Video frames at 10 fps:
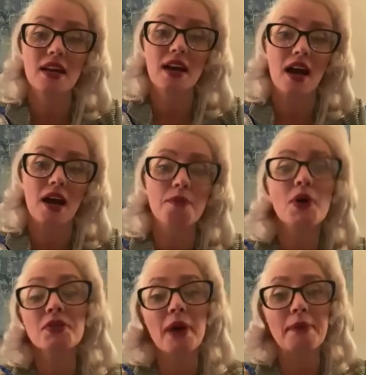Both
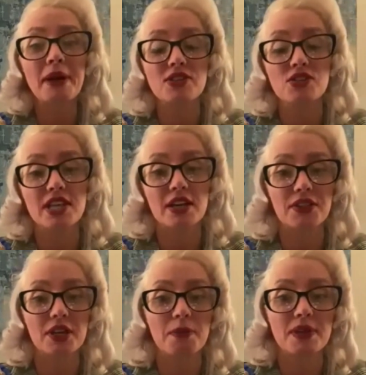of my parents are
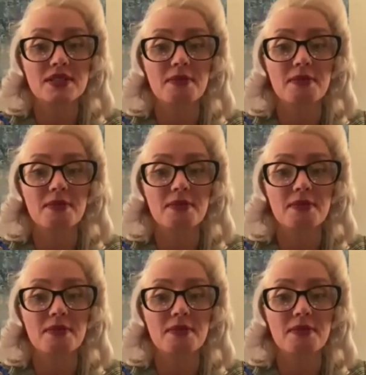psychotherapists.